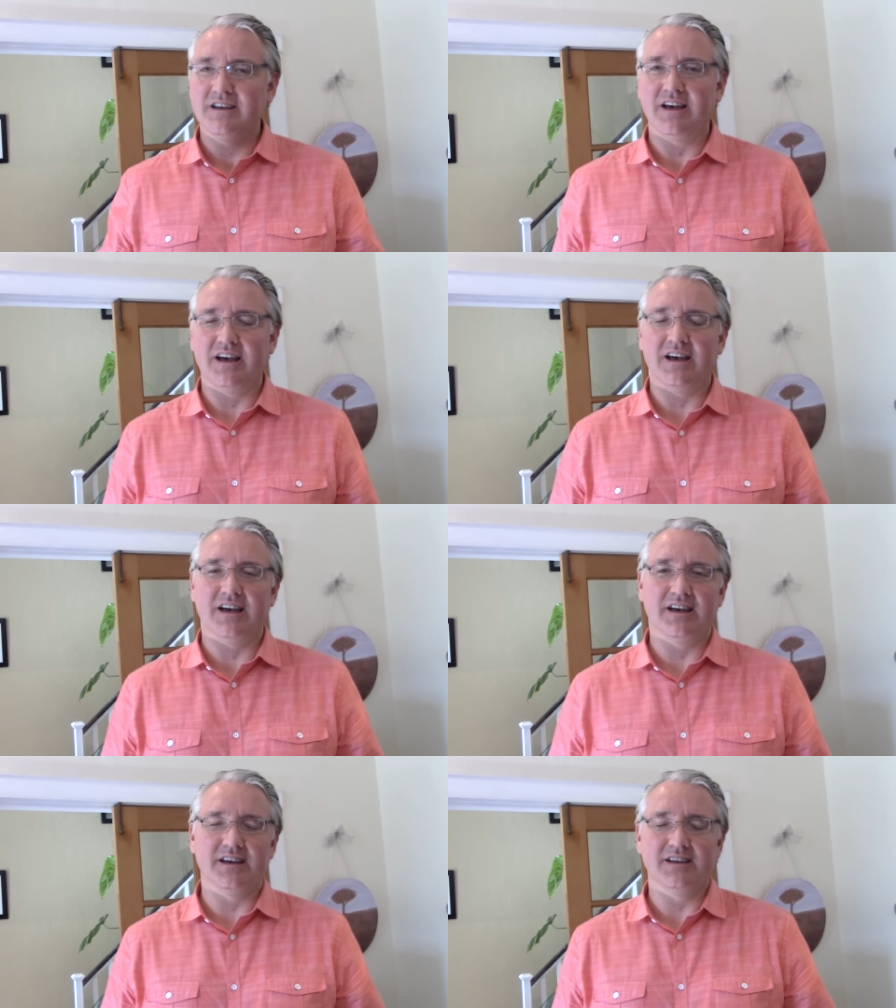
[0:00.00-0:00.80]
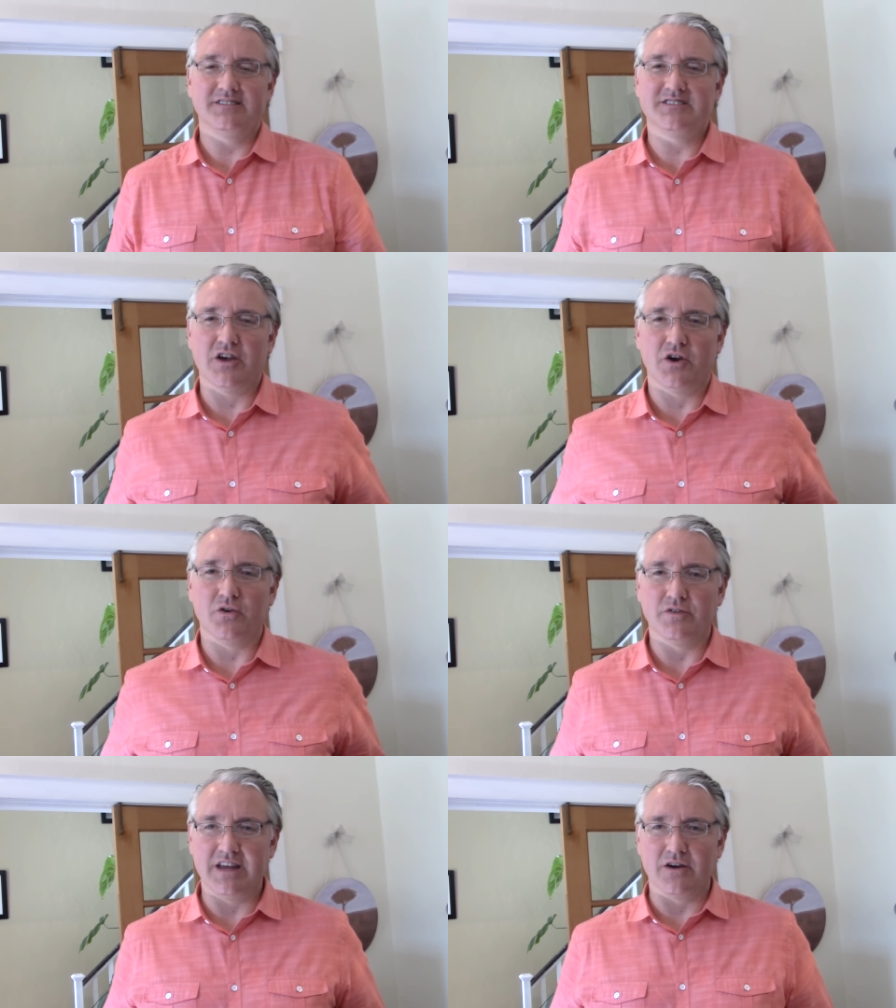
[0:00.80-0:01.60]
Uh,
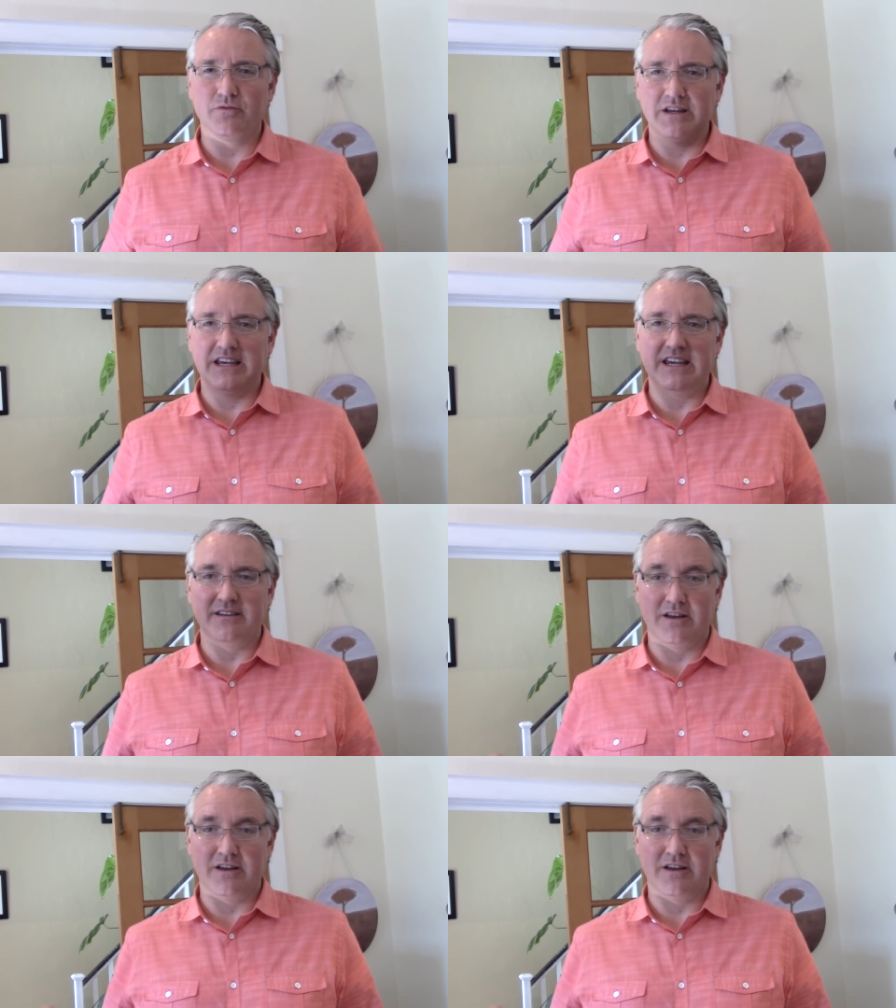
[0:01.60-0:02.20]
so they're really,